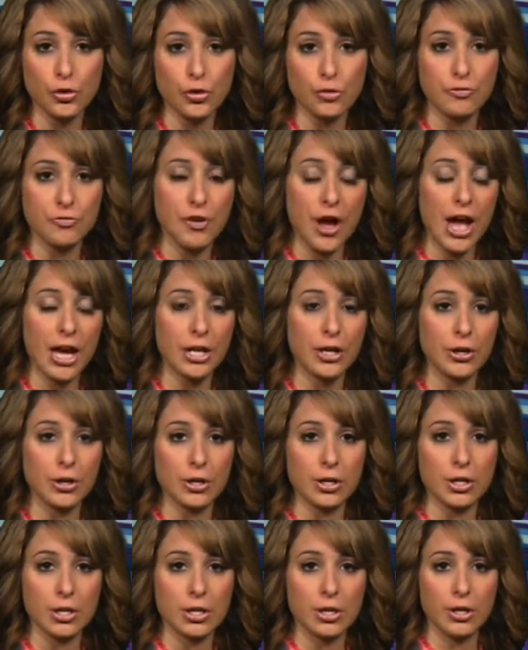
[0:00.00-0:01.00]
their
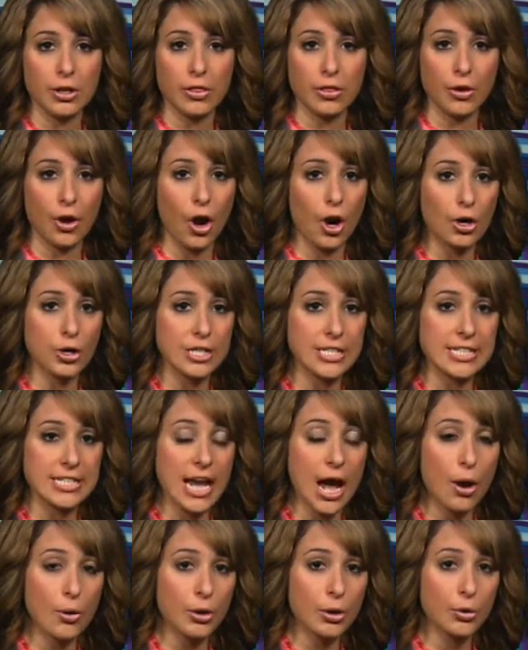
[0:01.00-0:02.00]
fire. The guard is
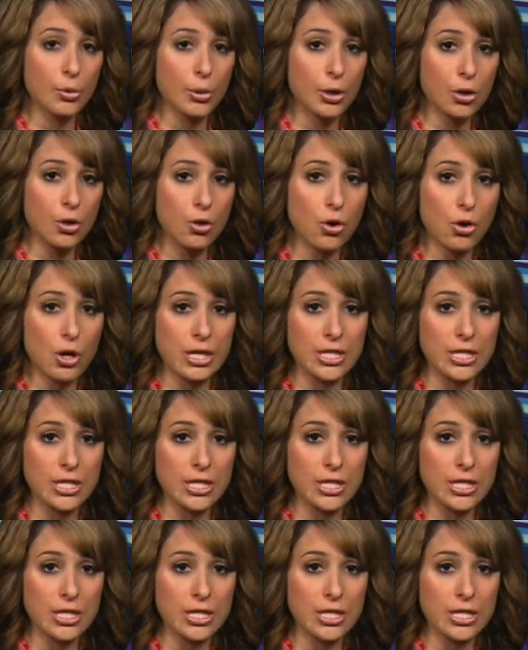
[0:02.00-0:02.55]
now in critical